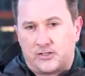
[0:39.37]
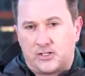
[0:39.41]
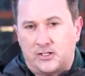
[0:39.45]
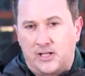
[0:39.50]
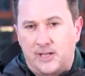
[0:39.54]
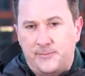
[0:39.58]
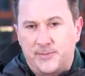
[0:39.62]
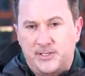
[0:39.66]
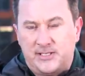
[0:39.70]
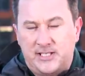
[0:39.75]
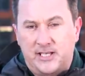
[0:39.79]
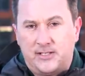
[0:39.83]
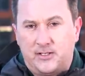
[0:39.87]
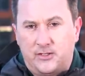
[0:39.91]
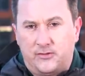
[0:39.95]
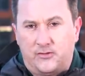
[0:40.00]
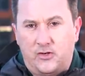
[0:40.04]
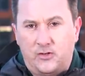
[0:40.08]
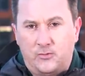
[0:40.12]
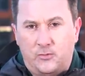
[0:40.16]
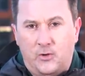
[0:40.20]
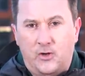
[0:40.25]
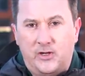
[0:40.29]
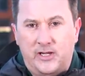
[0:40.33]
So let me take you
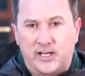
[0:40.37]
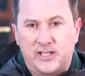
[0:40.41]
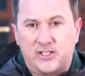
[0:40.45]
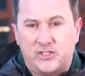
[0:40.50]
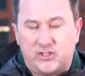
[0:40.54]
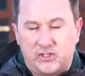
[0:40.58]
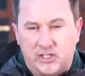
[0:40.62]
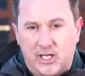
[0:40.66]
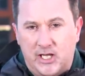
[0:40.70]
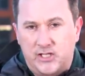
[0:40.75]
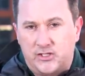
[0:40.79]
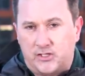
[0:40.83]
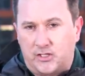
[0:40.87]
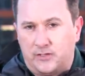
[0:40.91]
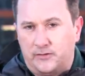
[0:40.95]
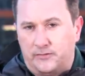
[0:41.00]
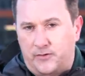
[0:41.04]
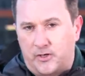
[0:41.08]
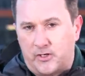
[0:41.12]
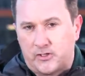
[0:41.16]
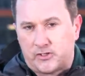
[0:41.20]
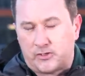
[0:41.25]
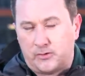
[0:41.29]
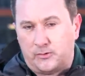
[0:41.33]
through what is changing first.